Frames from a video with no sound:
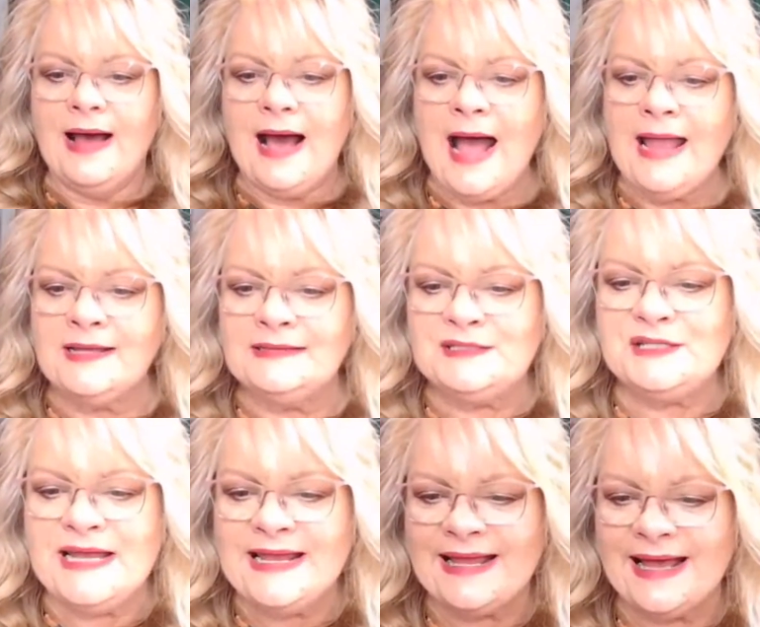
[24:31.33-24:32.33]
Hi,
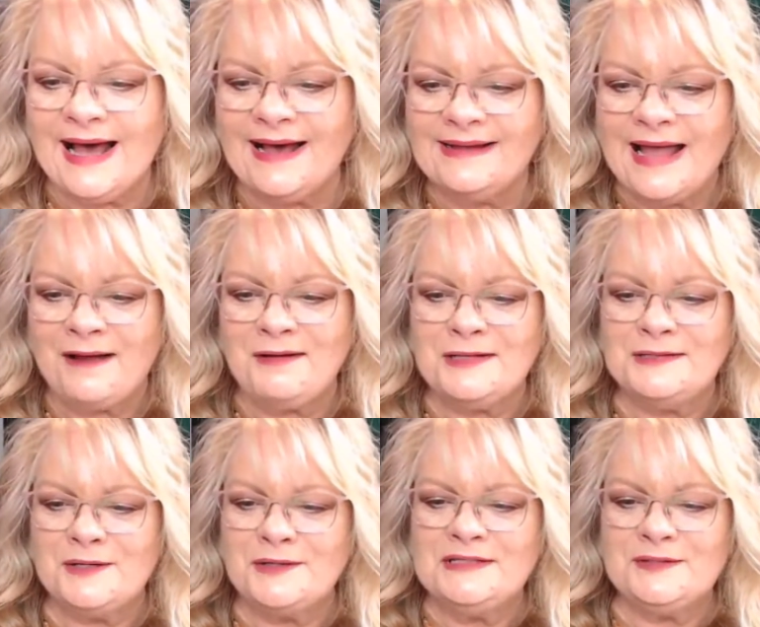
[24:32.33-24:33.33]
Chica. How are you
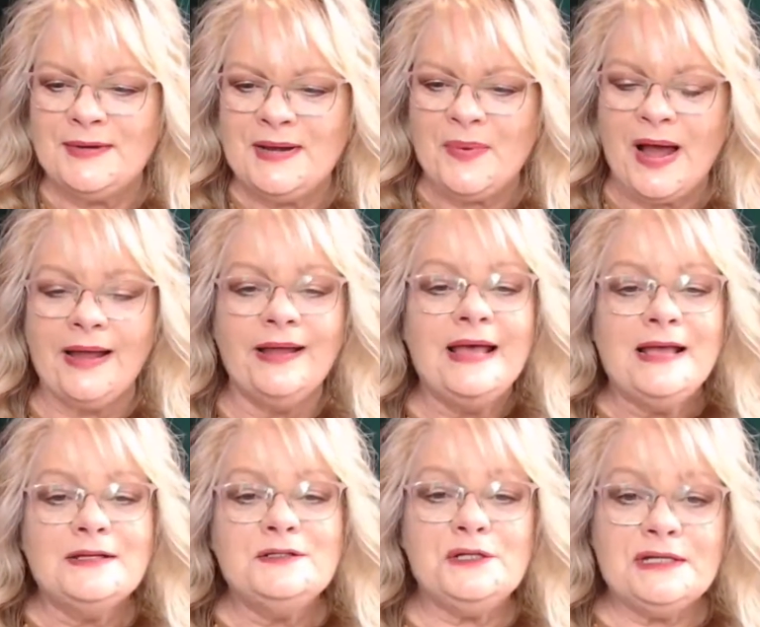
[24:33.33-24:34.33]
doing, sweetie pie?
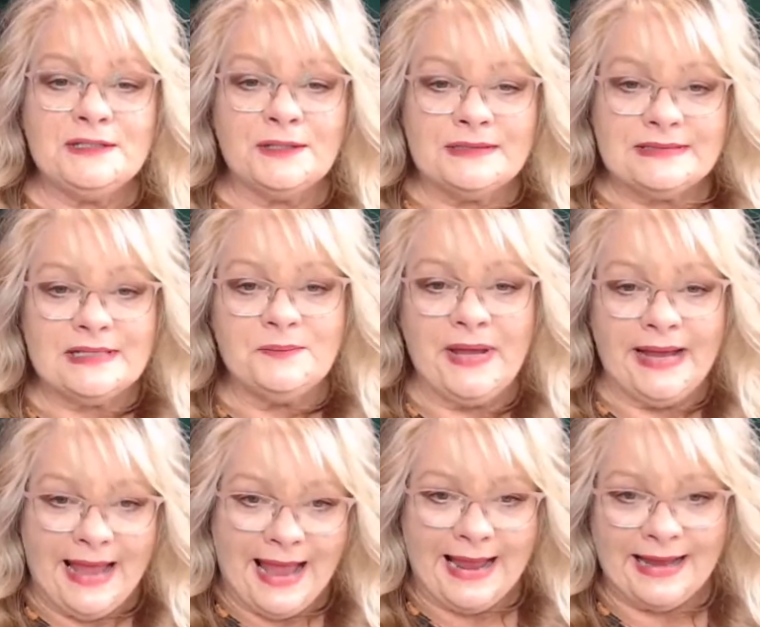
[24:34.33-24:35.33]
She's going to send
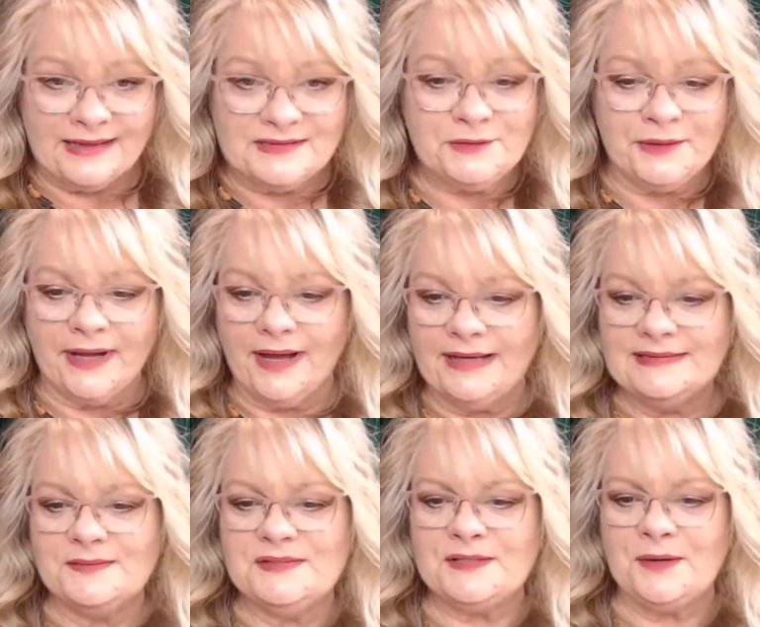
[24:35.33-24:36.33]
me a hand, you guys.
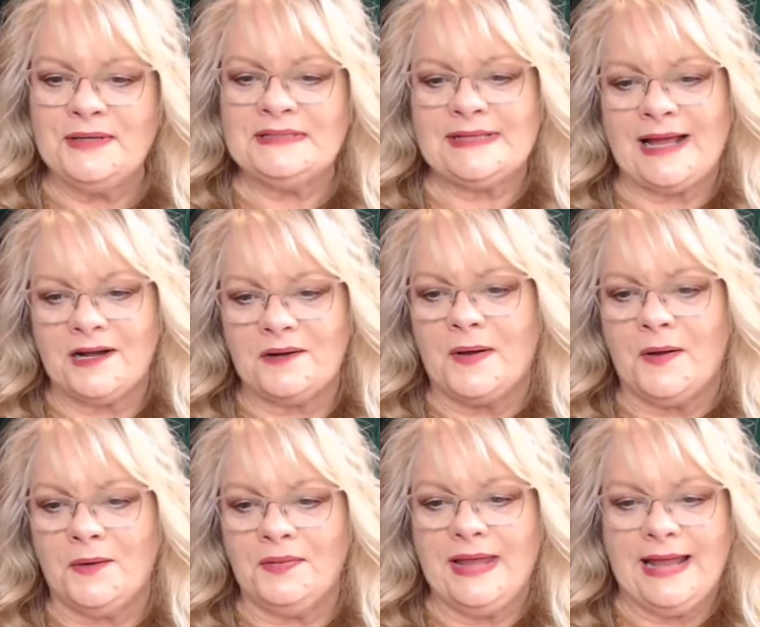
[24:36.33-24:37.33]
I'm so excited
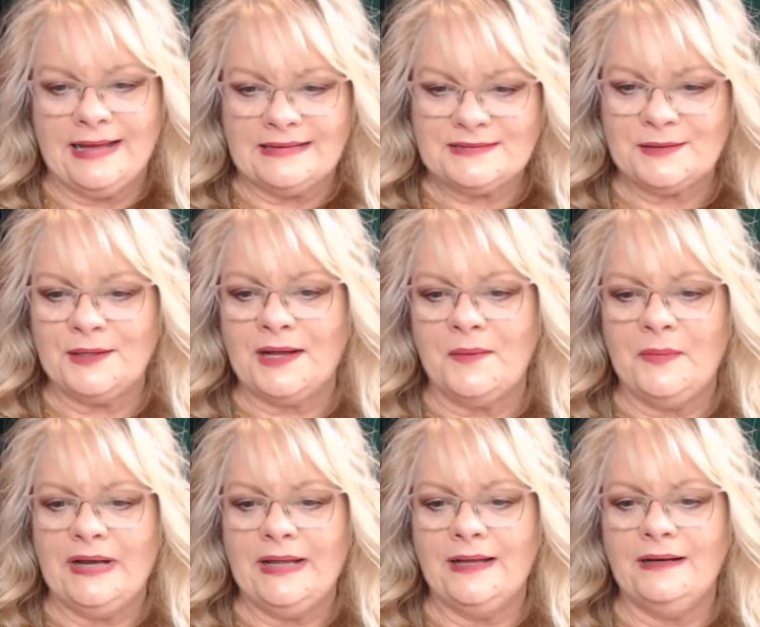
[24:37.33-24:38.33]
about all the hands that are
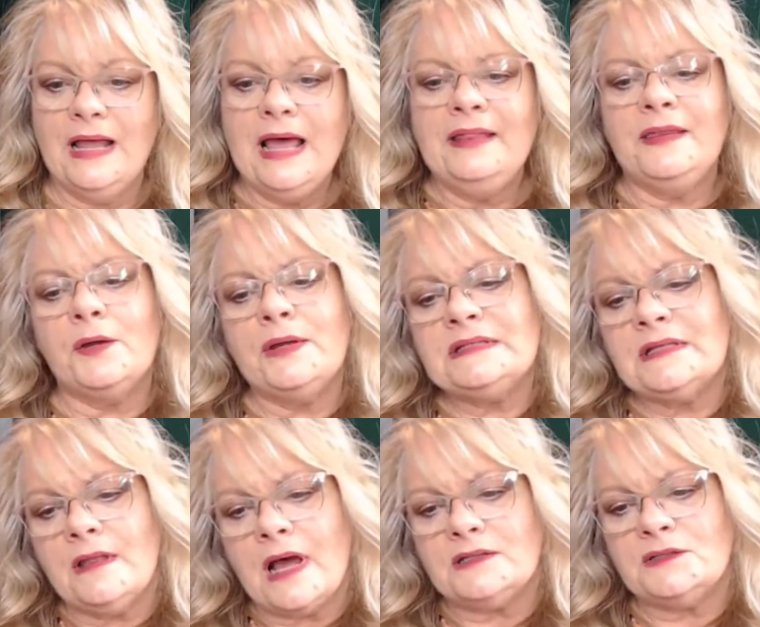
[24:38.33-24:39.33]
coming in. There is
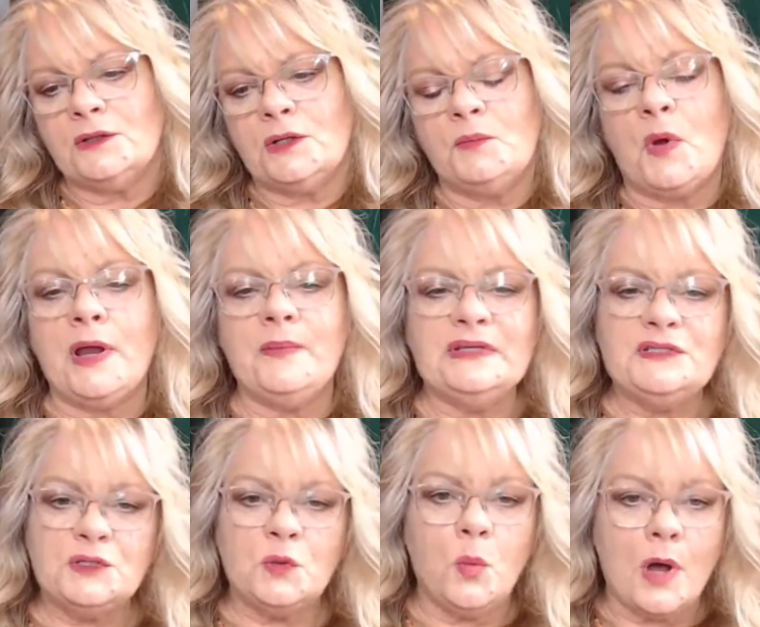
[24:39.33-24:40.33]
a lot to learn, Mari,
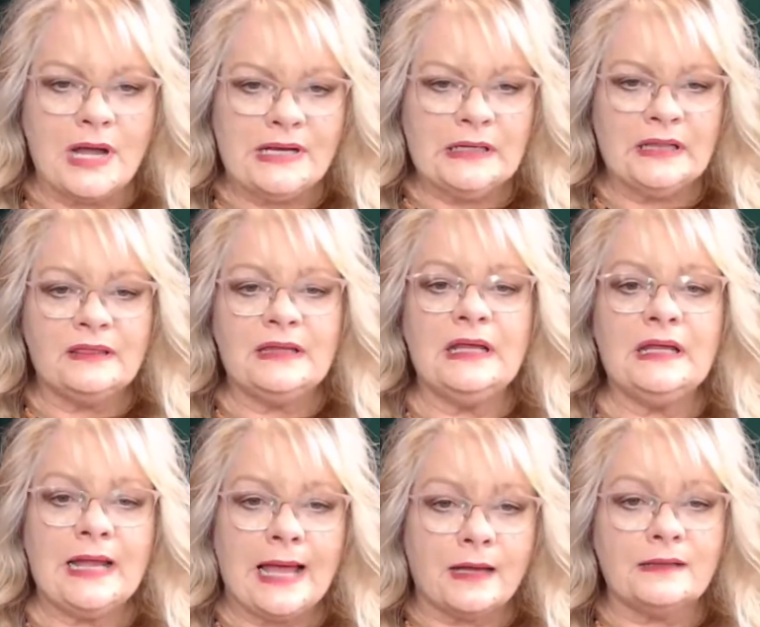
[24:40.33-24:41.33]
but do one
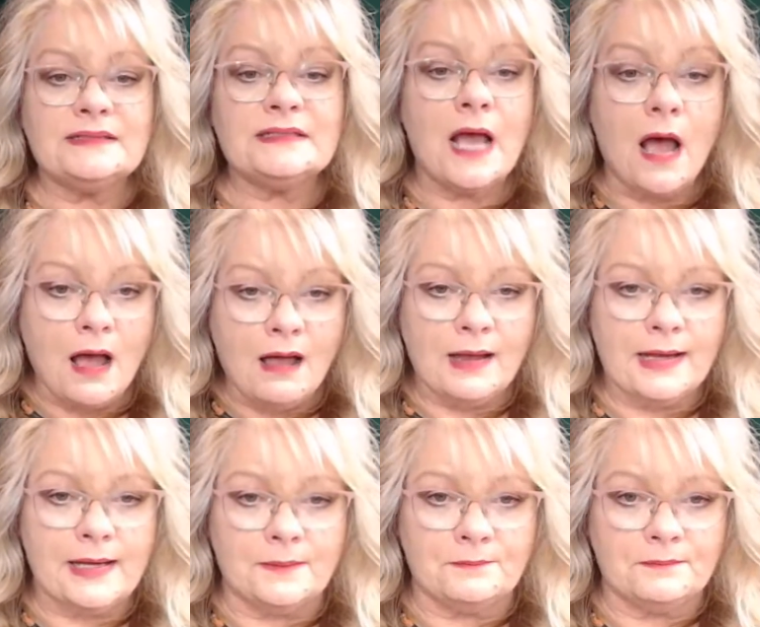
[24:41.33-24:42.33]
thing at a
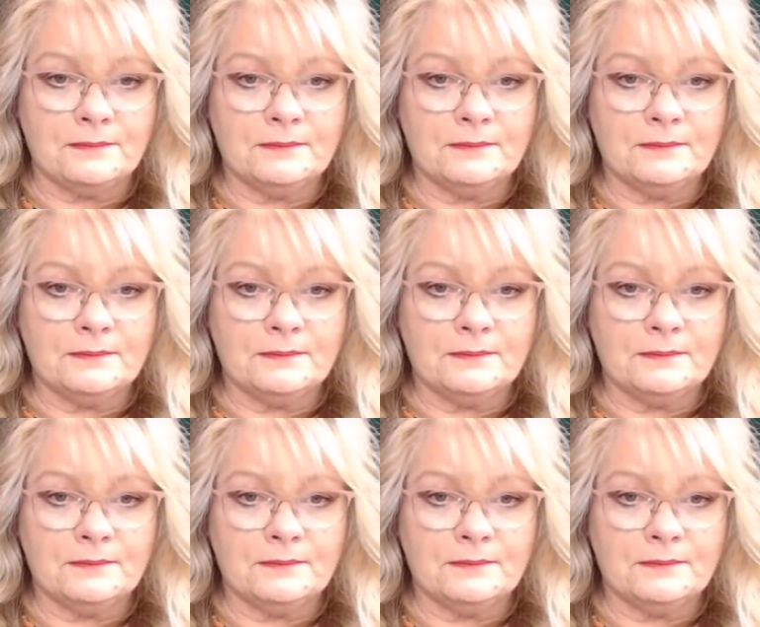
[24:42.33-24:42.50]
time.